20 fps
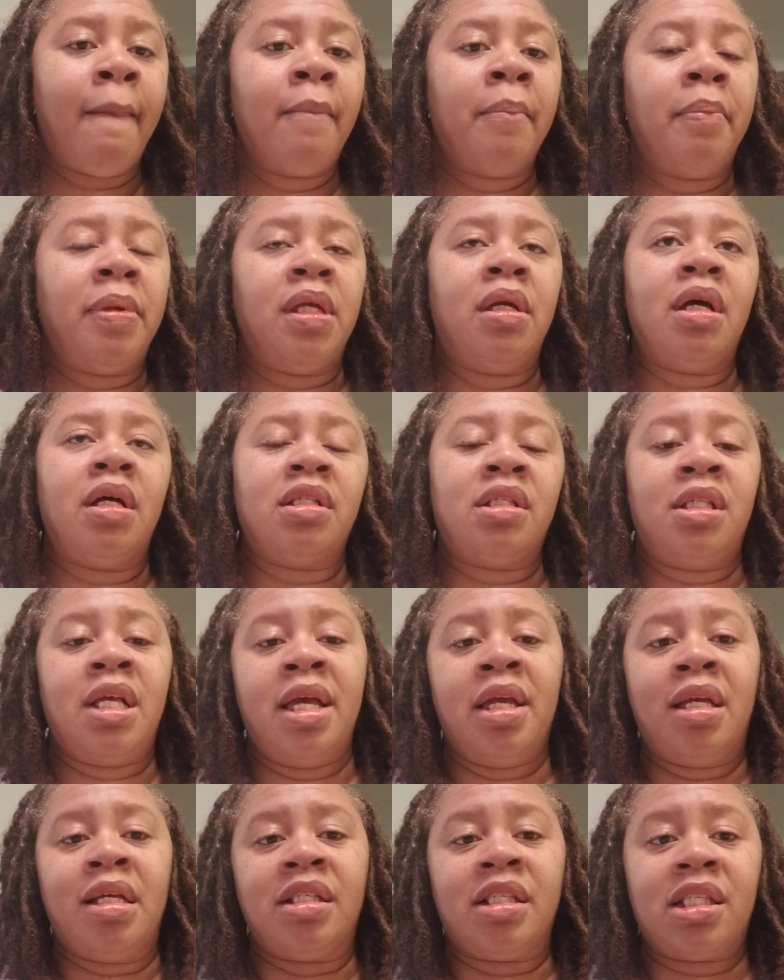because they
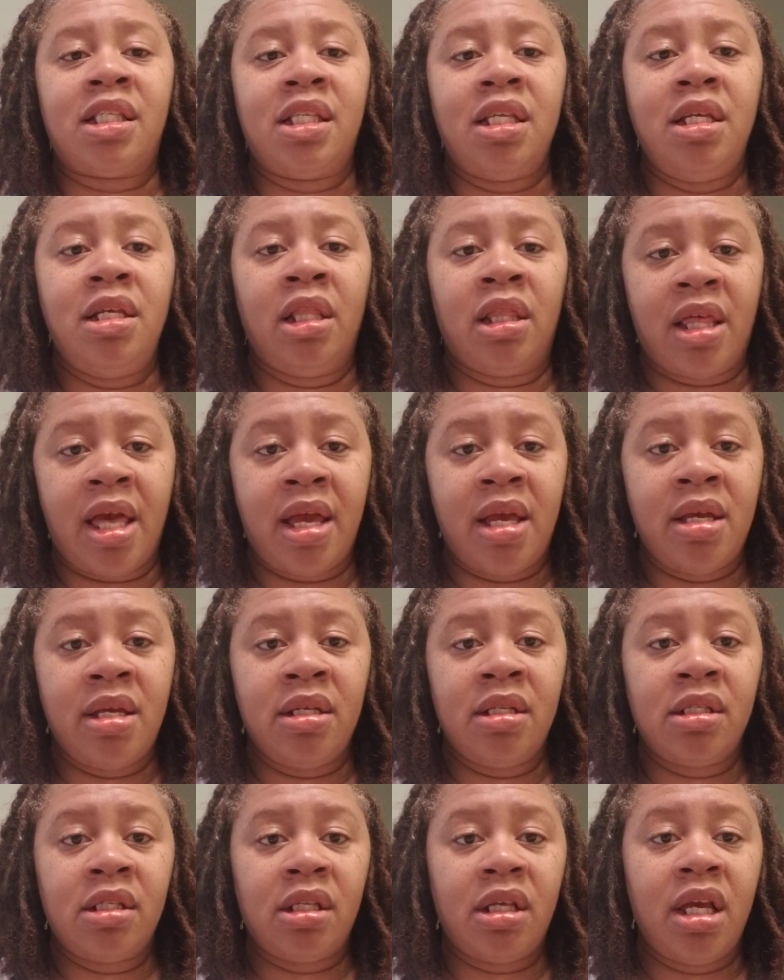can see
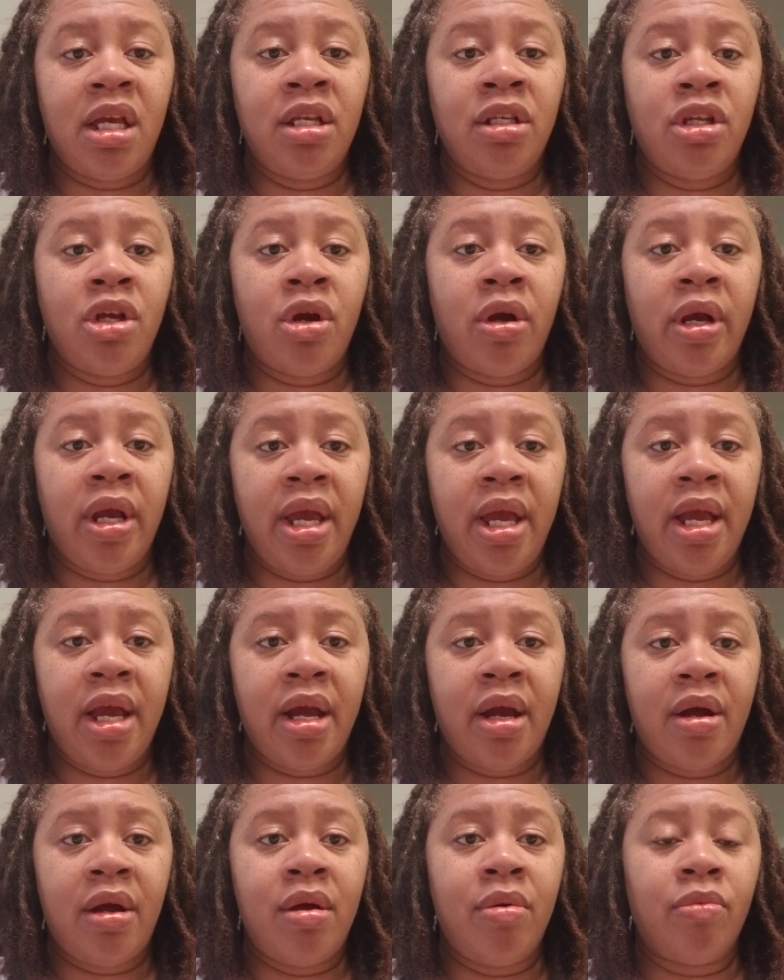things in your
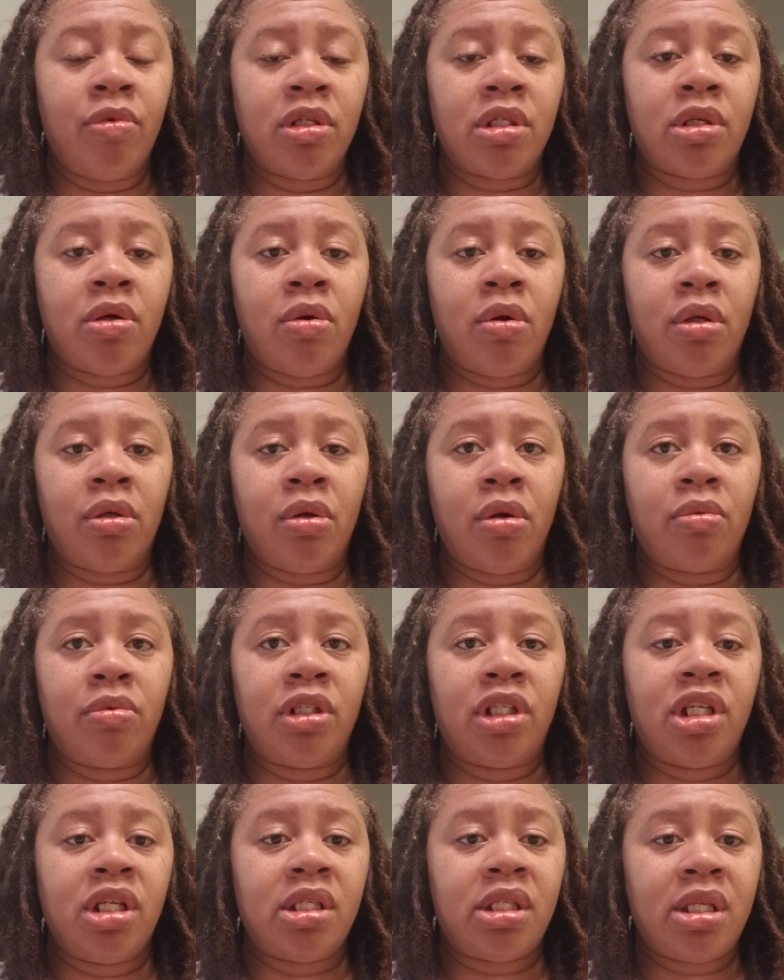hair and what's going on
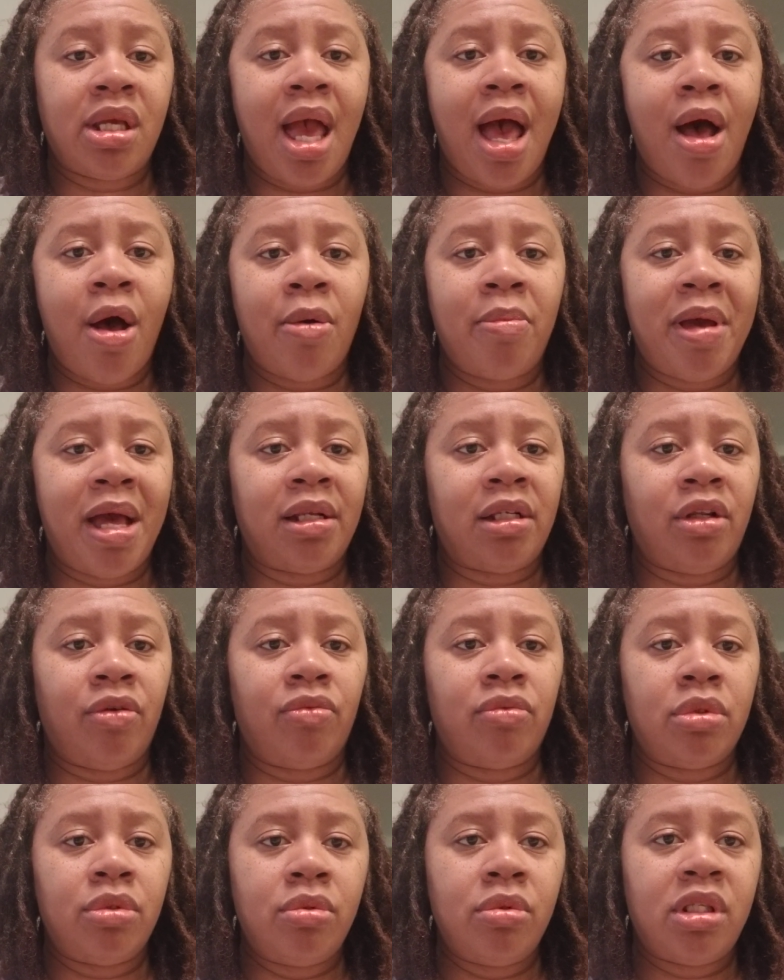with your scalp at the
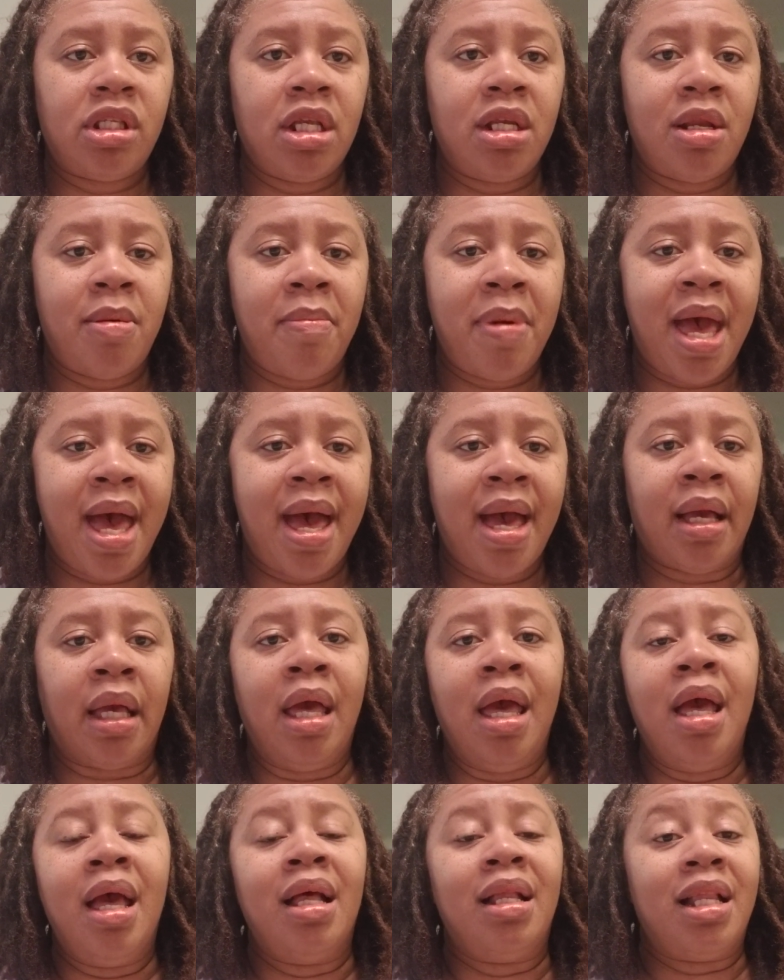roots in the back
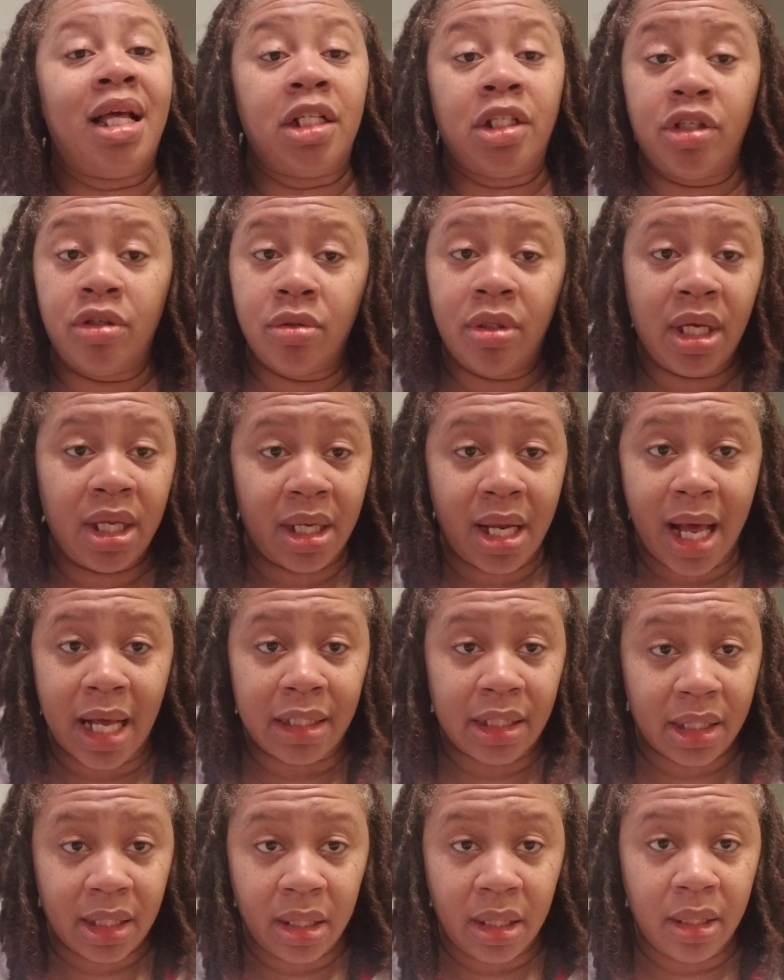that you cannot
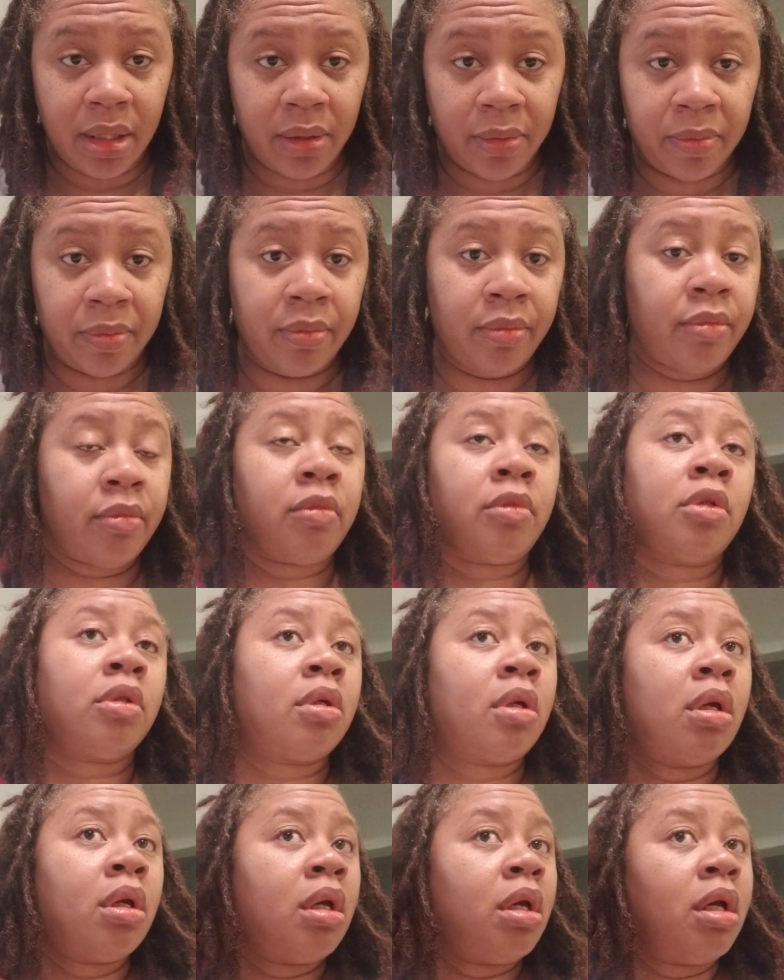see
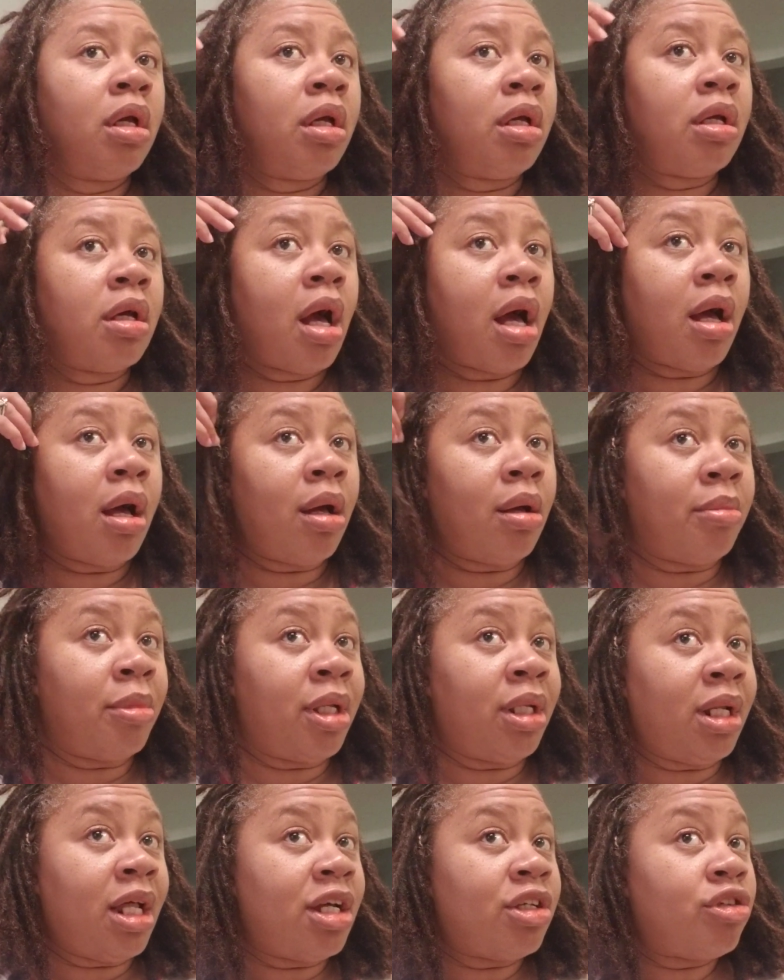
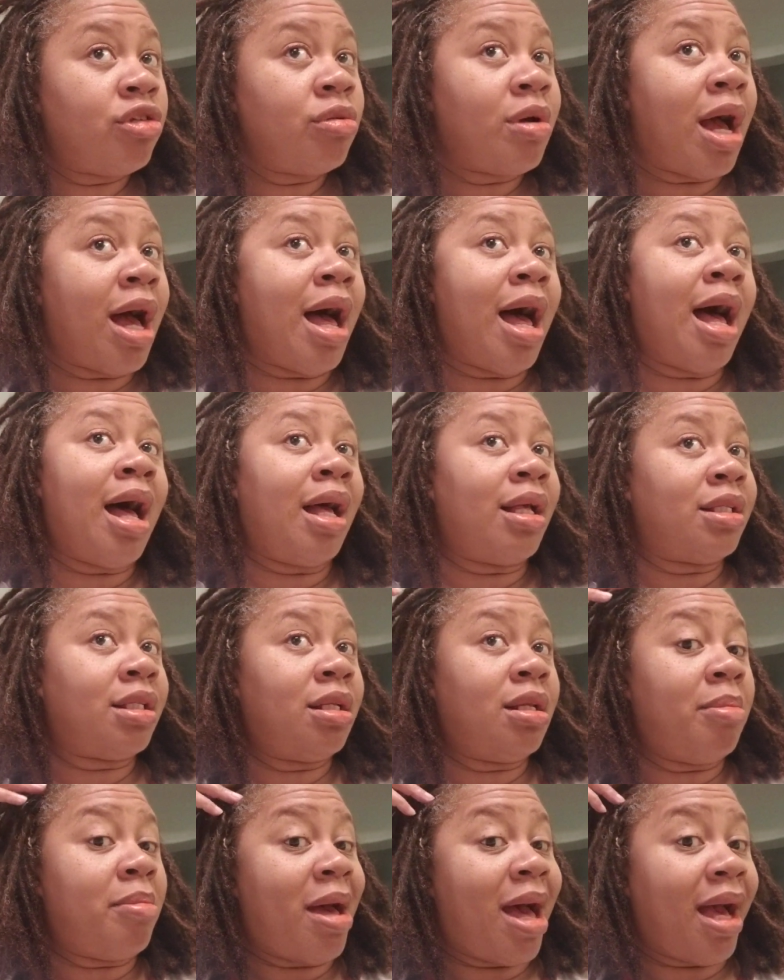unless you got eyes in
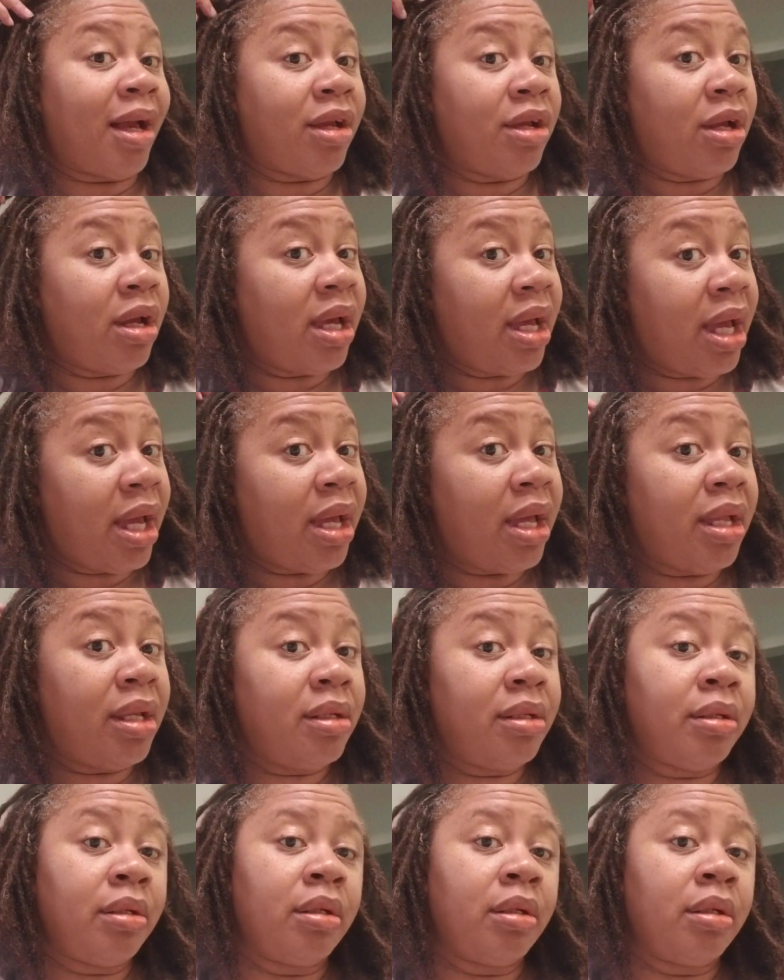the back of your head.